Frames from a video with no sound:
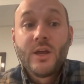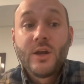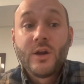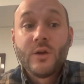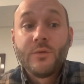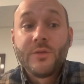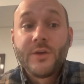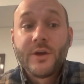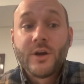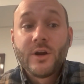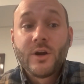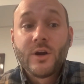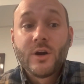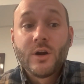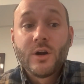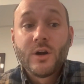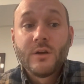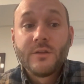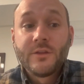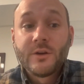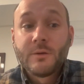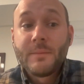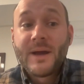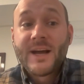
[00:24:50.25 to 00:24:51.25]

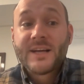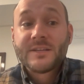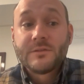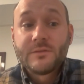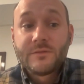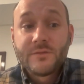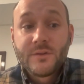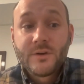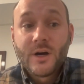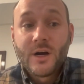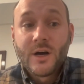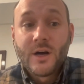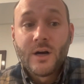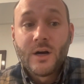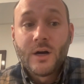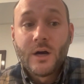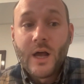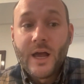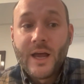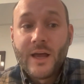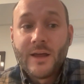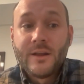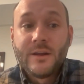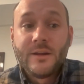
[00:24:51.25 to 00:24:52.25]
they're massive,
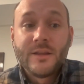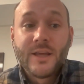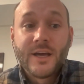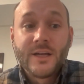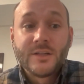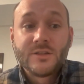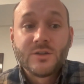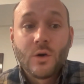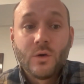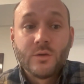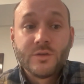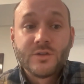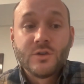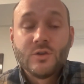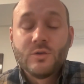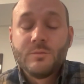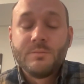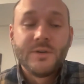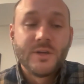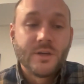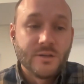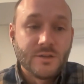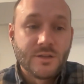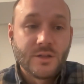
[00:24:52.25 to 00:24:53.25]
and that's
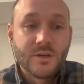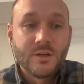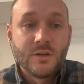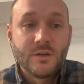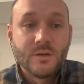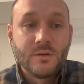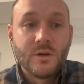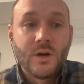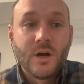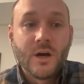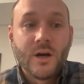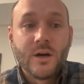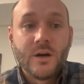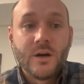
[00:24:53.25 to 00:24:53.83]
also because the